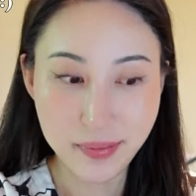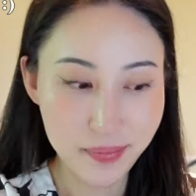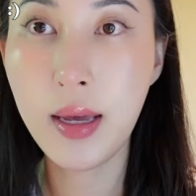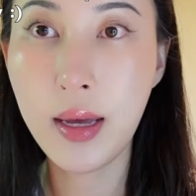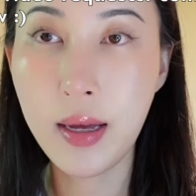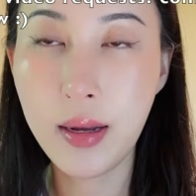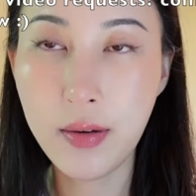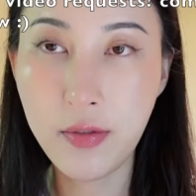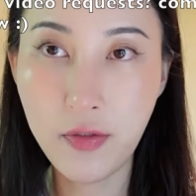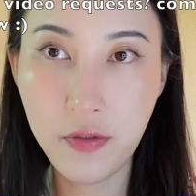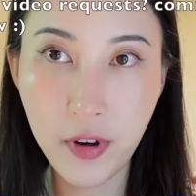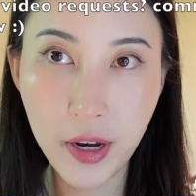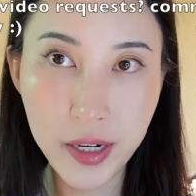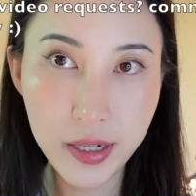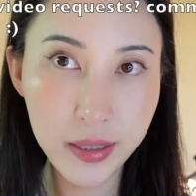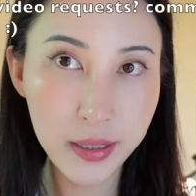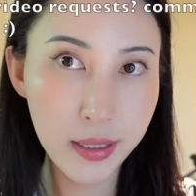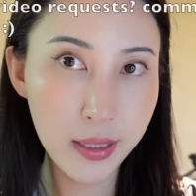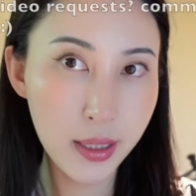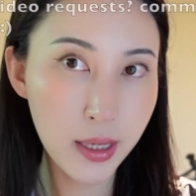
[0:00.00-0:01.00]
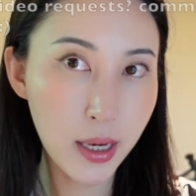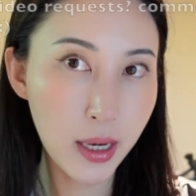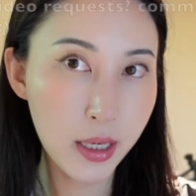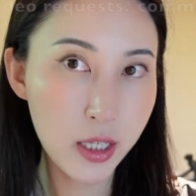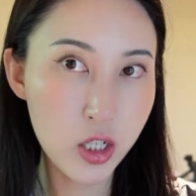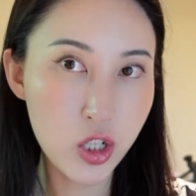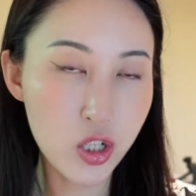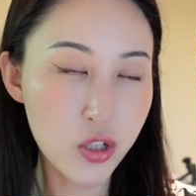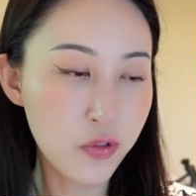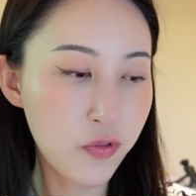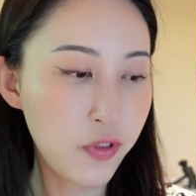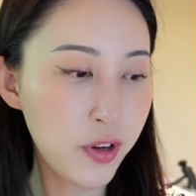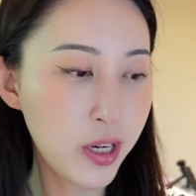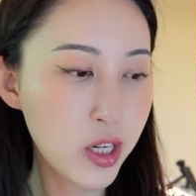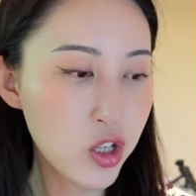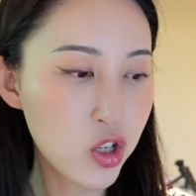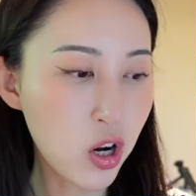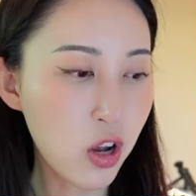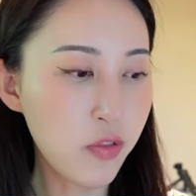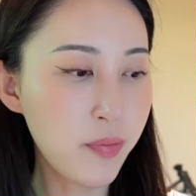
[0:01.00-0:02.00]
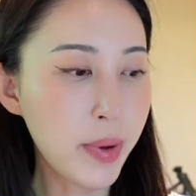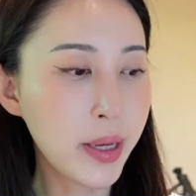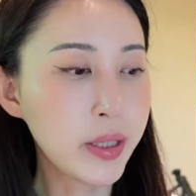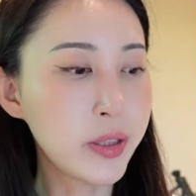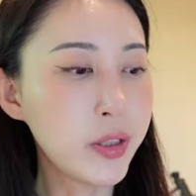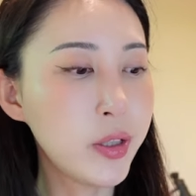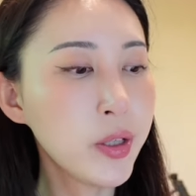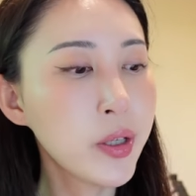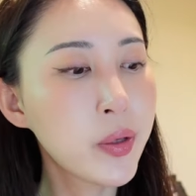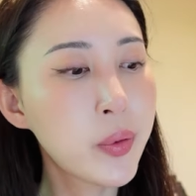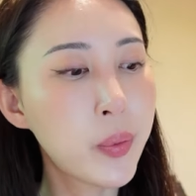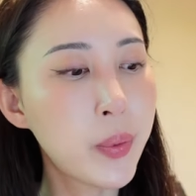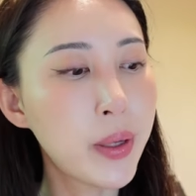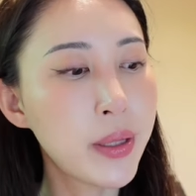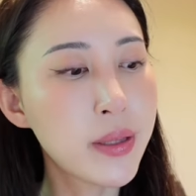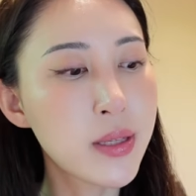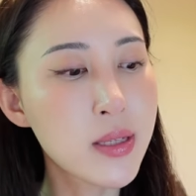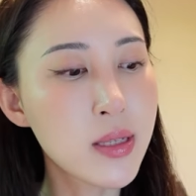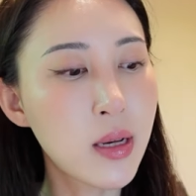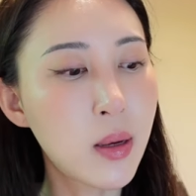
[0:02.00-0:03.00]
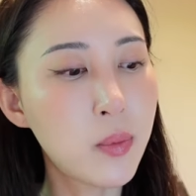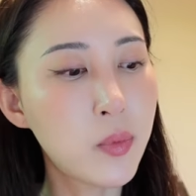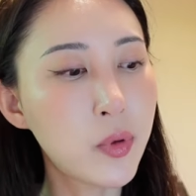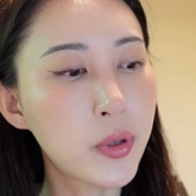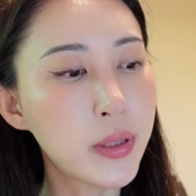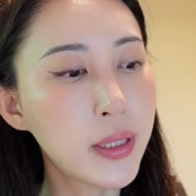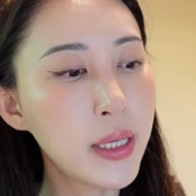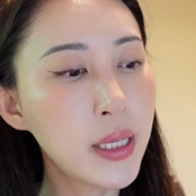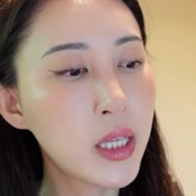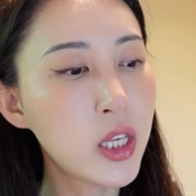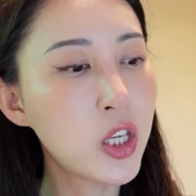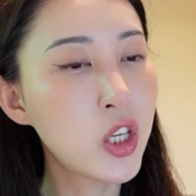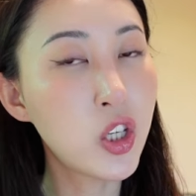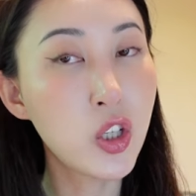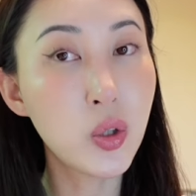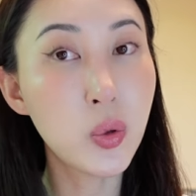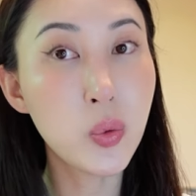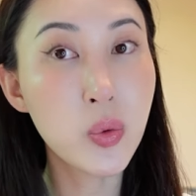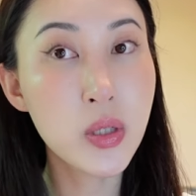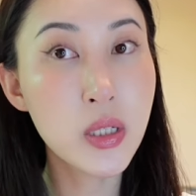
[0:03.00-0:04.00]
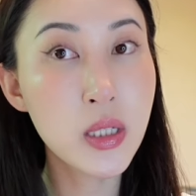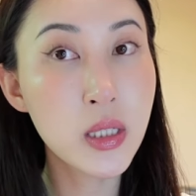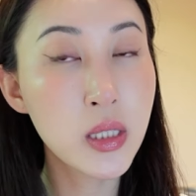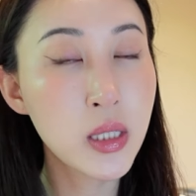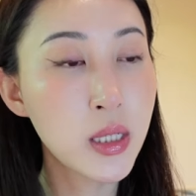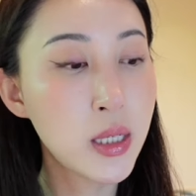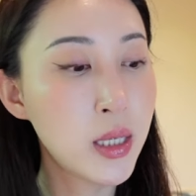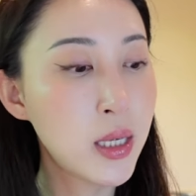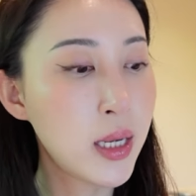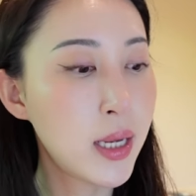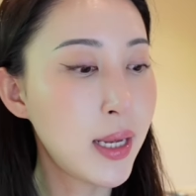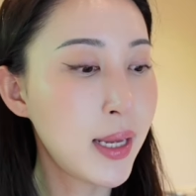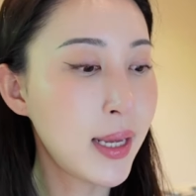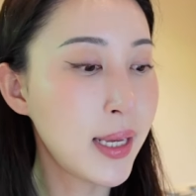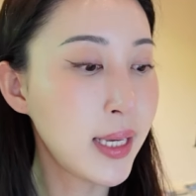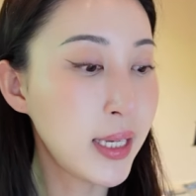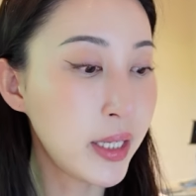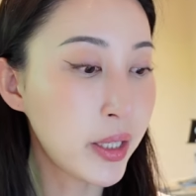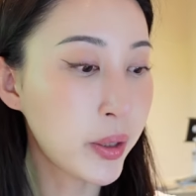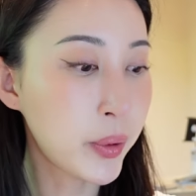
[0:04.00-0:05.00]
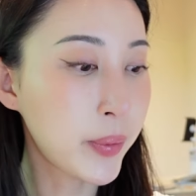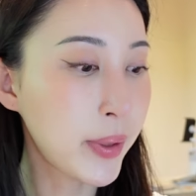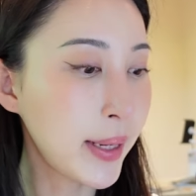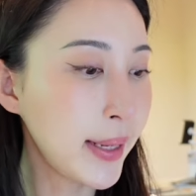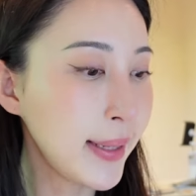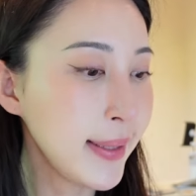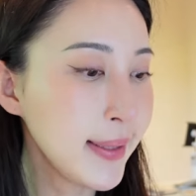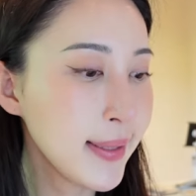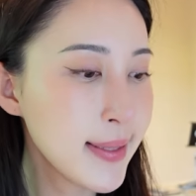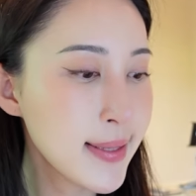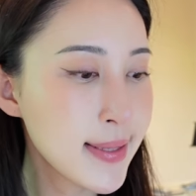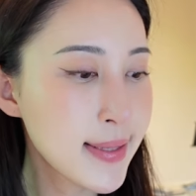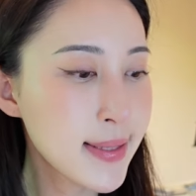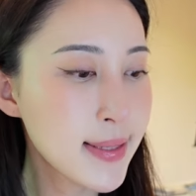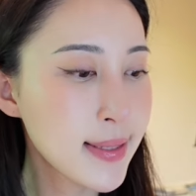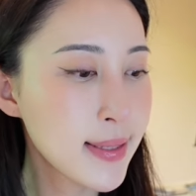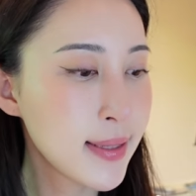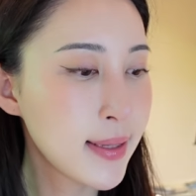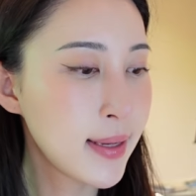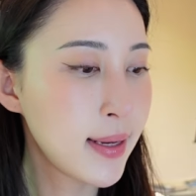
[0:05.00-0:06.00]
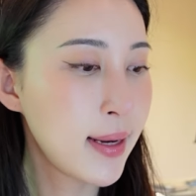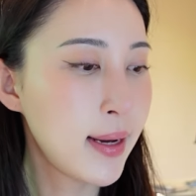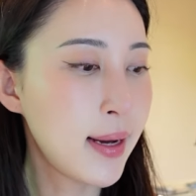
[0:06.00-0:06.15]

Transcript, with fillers: And finally, I kind of just finish off my look with some really cute earrings.